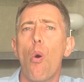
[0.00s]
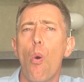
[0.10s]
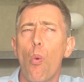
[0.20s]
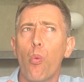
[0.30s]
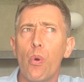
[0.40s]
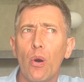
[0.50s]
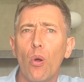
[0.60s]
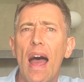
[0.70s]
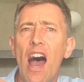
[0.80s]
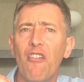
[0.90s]
will
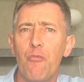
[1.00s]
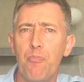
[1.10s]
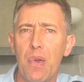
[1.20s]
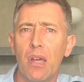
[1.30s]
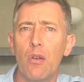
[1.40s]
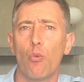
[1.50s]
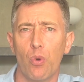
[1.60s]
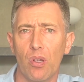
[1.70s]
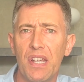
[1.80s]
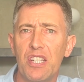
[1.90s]
have been
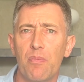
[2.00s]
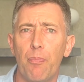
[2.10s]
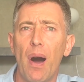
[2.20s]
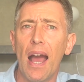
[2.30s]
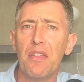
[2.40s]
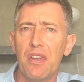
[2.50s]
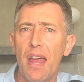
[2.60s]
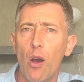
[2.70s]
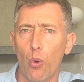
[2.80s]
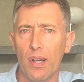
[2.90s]
released by the
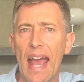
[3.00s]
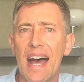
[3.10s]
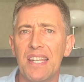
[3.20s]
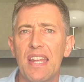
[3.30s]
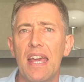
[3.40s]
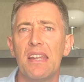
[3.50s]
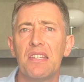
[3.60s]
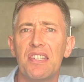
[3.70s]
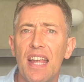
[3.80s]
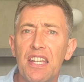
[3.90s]
network as an
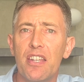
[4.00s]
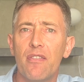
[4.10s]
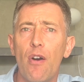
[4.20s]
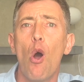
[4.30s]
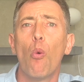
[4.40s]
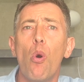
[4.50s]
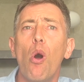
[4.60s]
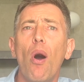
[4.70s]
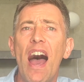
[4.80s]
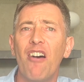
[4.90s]
incentive will
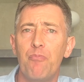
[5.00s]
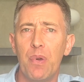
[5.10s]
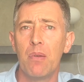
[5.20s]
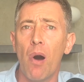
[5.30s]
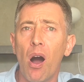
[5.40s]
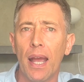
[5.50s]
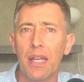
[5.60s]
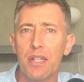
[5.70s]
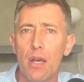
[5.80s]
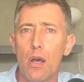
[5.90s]
have been
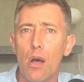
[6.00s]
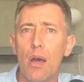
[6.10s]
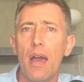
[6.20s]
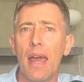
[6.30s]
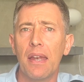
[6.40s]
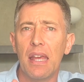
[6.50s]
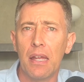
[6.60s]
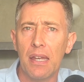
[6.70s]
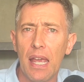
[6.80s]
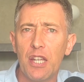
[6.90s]
mined. And in
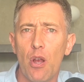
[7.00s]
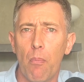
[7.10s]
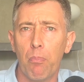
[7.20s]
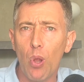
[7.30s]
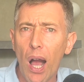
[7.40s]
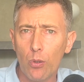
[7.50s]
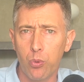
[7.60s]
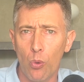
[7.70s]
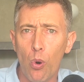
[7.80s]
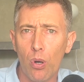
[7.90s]
each block
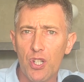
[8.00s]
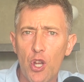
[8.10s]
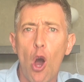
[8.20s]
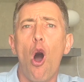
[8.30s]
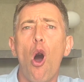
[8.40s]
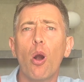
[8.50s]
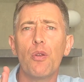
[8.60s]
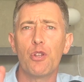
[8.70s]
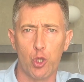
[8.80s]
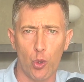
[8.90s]
rewards are
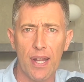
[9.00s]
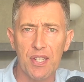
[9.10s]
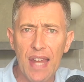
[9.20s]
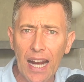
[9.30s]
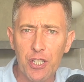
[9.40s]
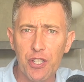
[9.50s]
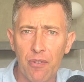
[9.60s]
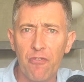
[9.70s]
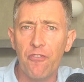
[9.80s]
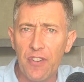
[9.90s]
the transaction
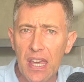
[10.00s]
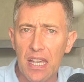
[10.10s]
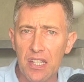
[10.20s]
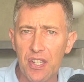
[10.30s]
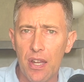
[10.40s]
fees